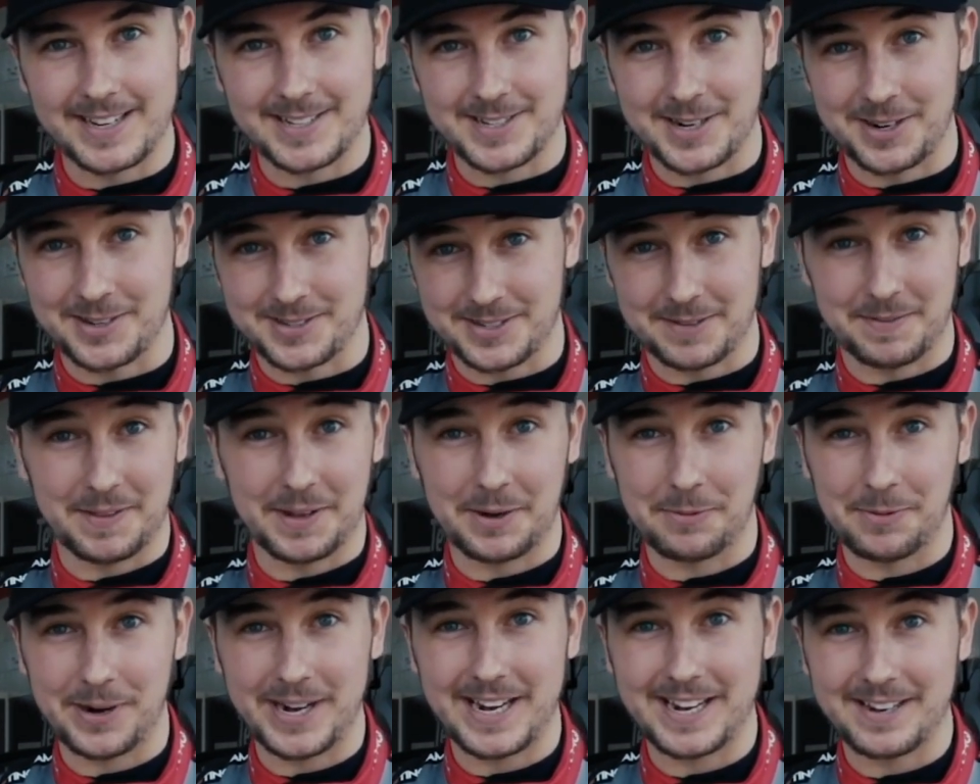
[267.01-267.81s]
It's not
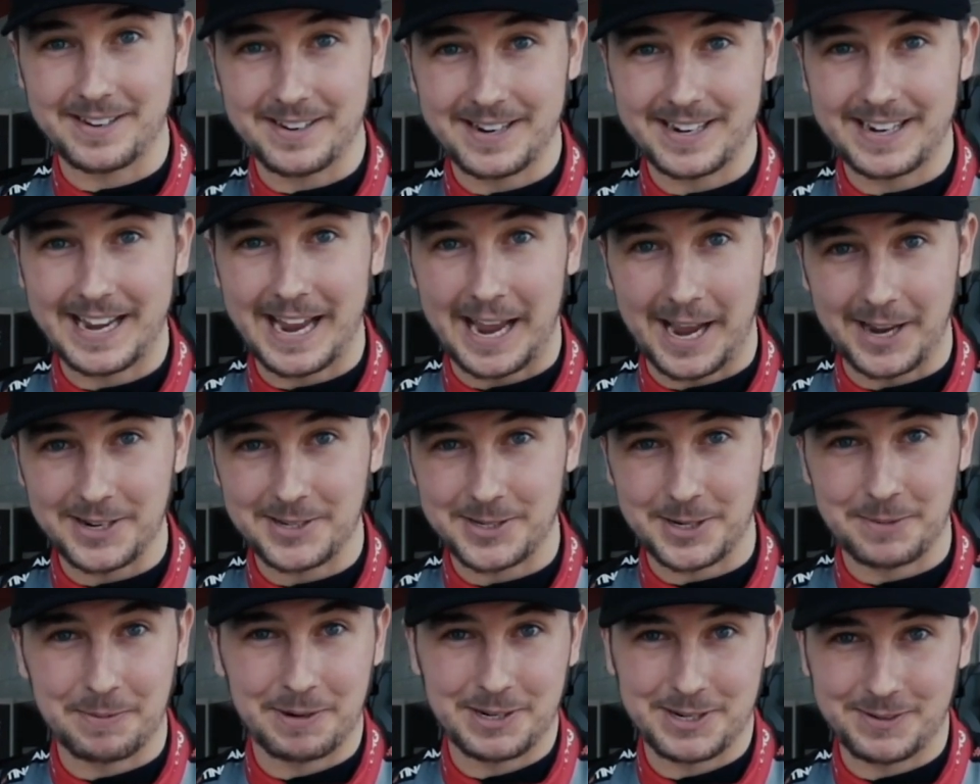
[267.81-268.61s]
something we get
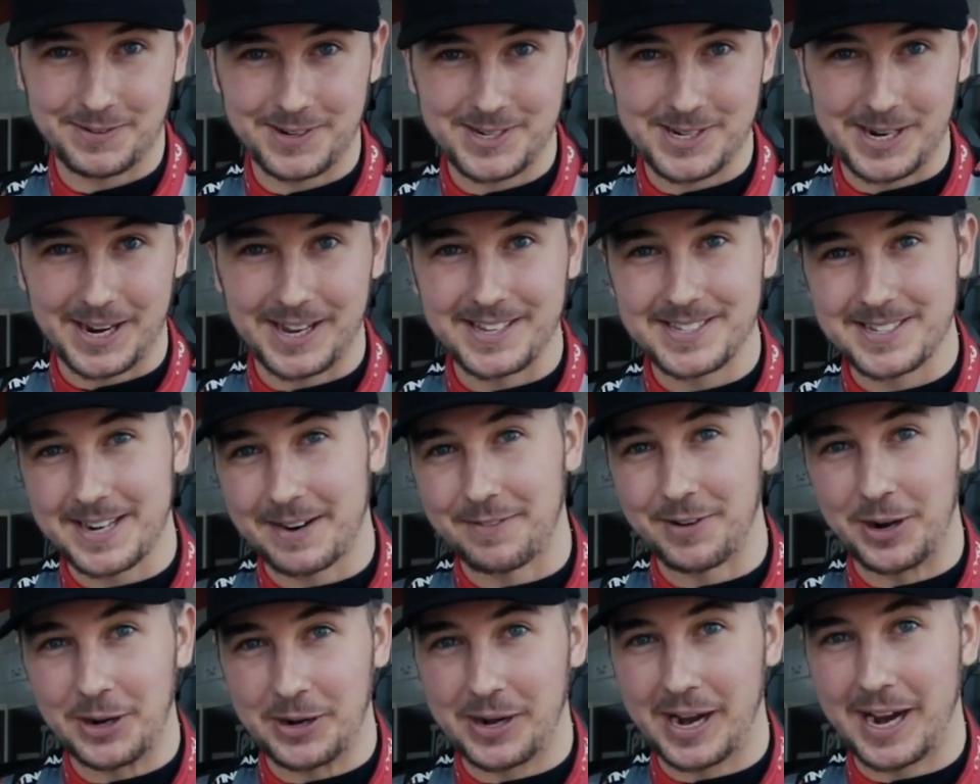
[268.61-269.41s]
too much of a chance to
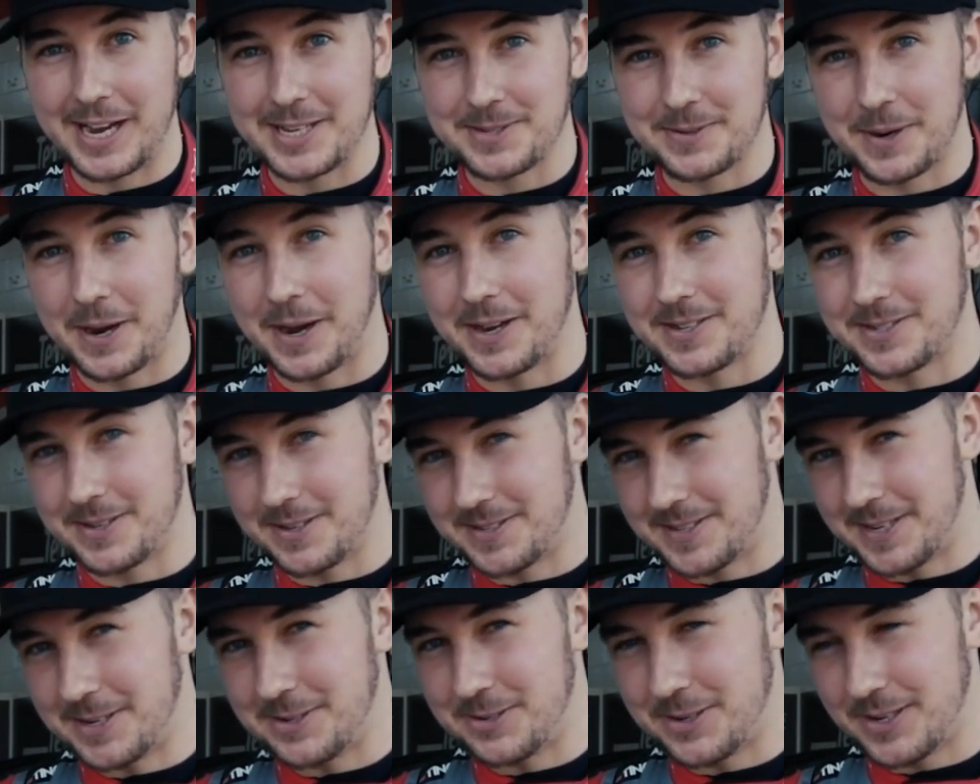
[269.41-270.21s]
have a look at as well, so
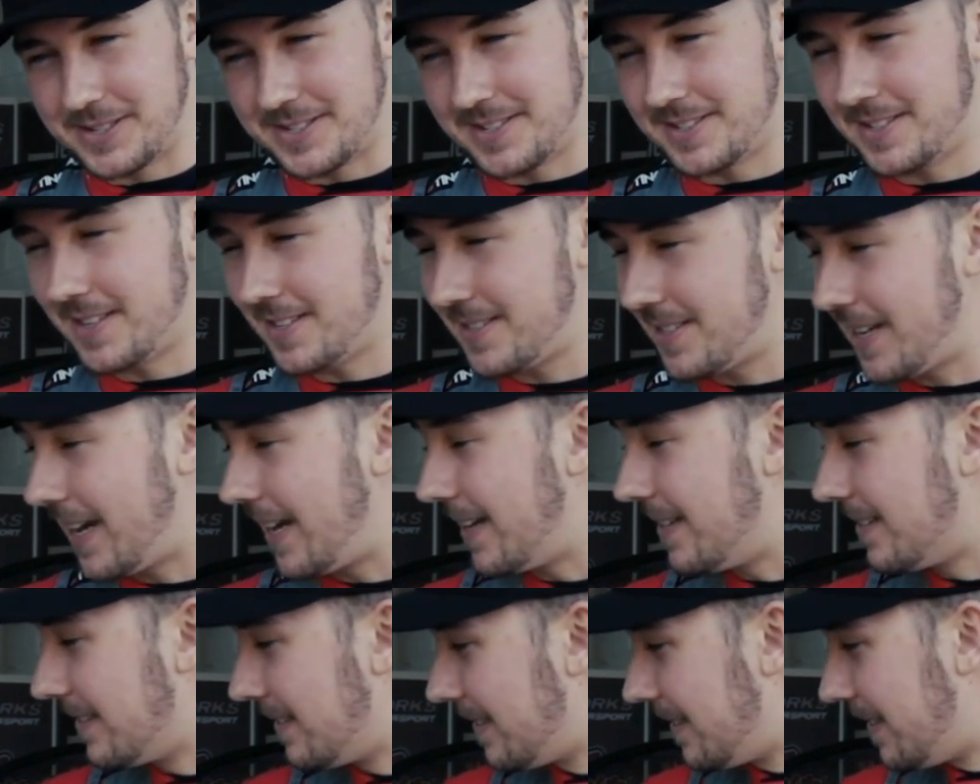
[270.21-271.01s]
it's interesting to see.